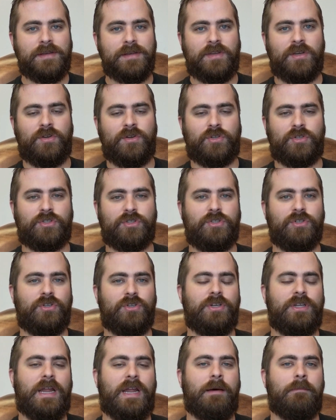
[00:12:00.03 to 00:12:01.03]

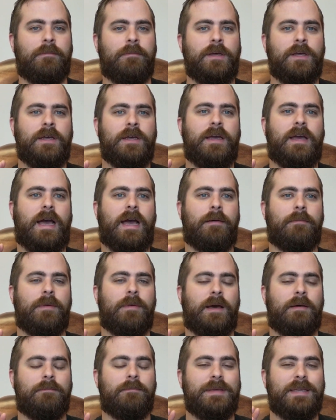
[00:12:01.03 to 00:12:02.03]
misunderstood, I'm
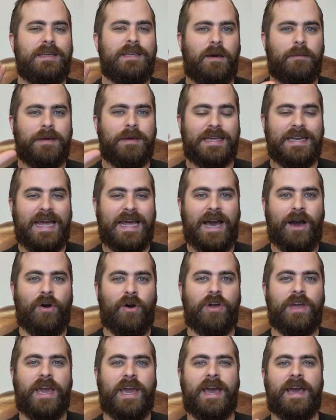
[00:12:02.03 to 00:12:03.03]
becoming an
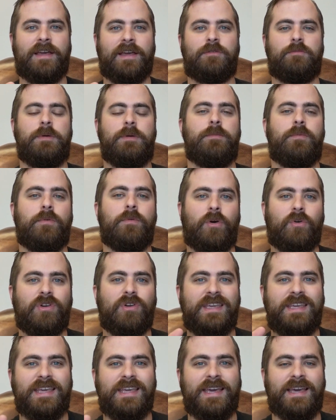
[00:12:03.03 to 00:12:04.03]
outcast. People
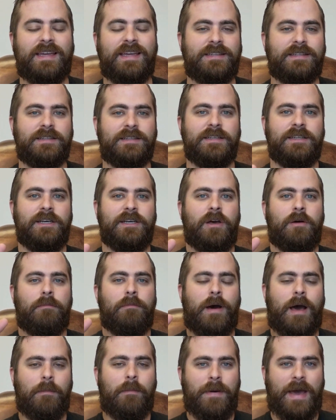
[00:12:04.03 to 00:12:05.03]
don't get
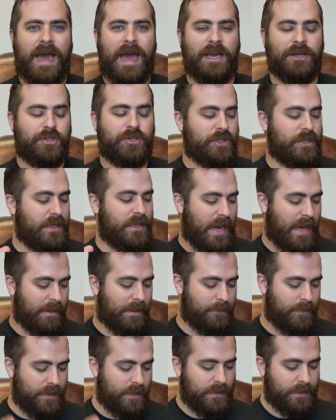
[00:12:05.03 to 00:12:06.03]
my
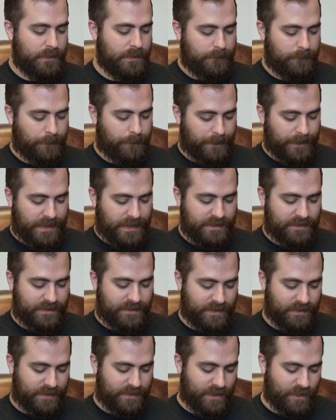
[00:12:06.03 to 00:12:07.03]
passion. He
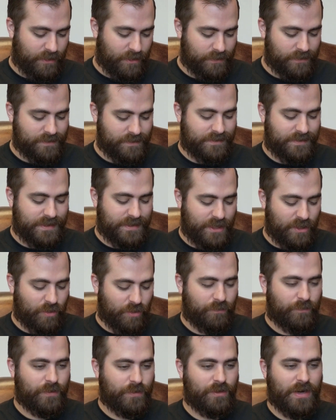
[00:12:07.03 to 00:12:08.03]
says here, zeal
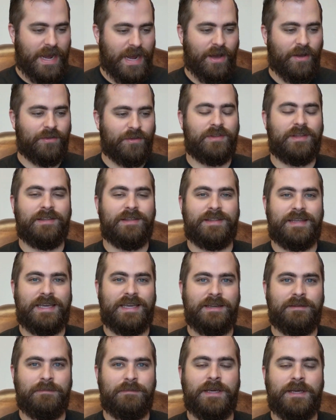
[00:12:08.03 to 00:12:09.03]
for your house is
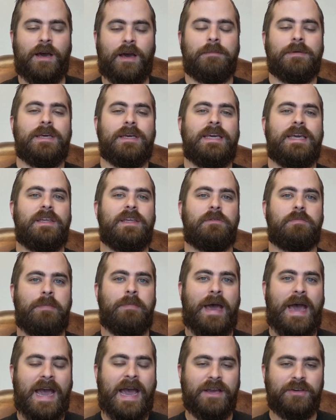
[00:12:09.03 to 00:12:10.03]
eating me up. He's
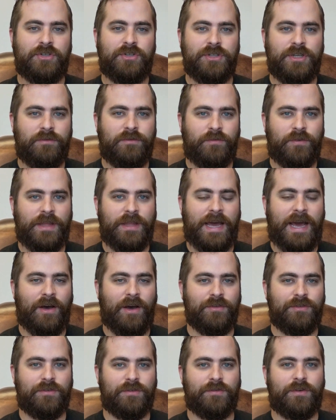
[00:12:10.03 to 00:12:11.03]
passionate for the
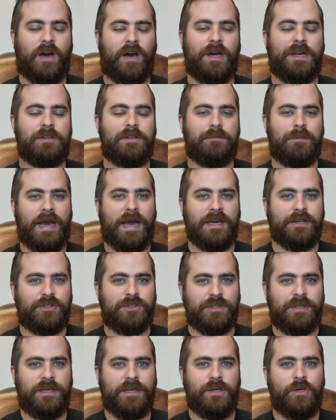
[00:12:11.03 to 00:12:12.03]
house of God. He's
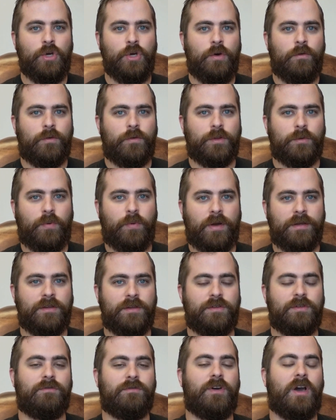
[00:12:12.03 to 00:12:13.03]
passionate for the
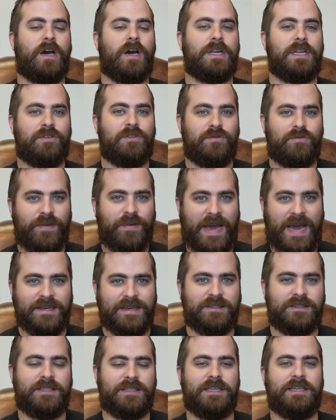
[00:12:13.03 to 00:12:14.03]
presence of God. He's
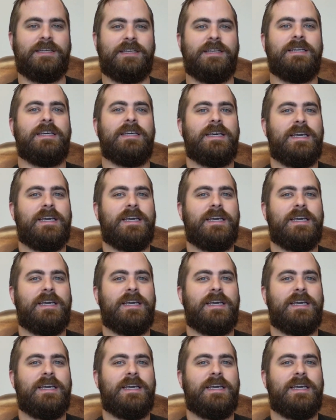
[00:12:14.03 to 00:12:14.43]
fasting.